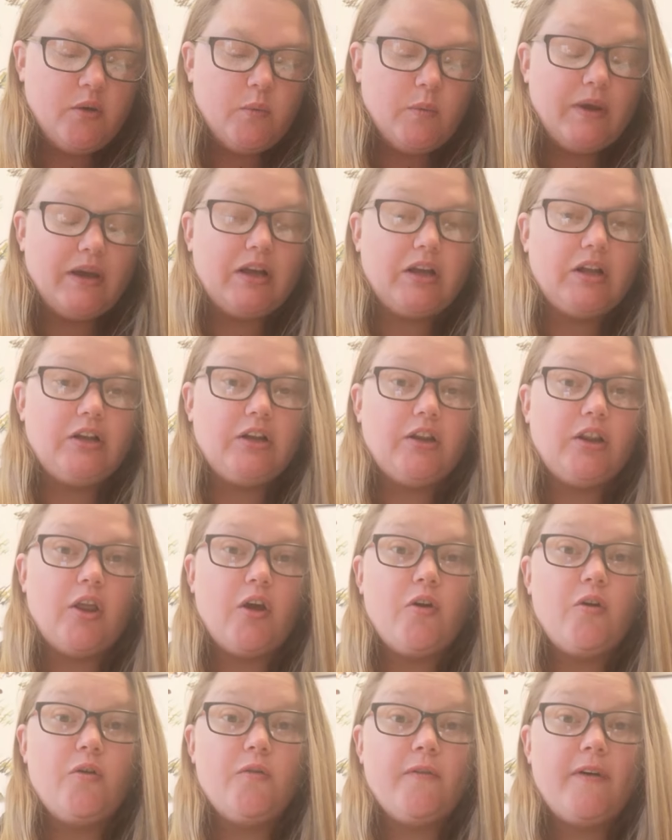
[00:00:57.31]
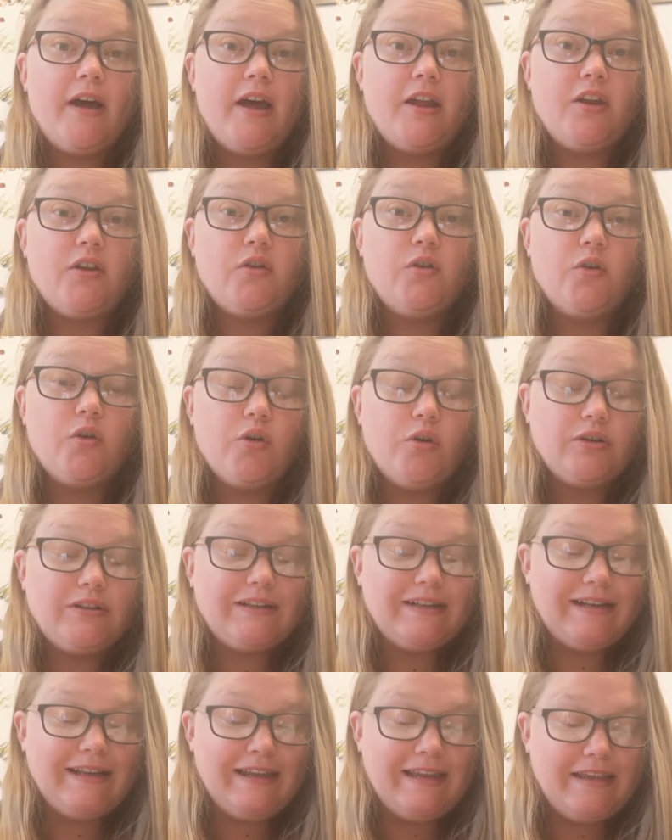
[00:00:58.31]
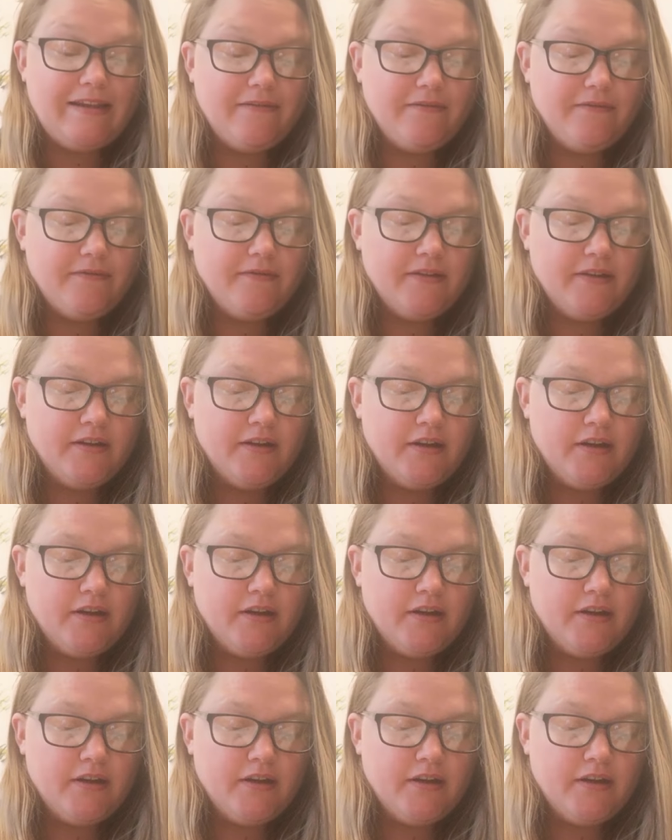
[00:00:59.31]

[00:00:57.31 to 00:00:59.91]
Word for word: with clover gnawed leaf,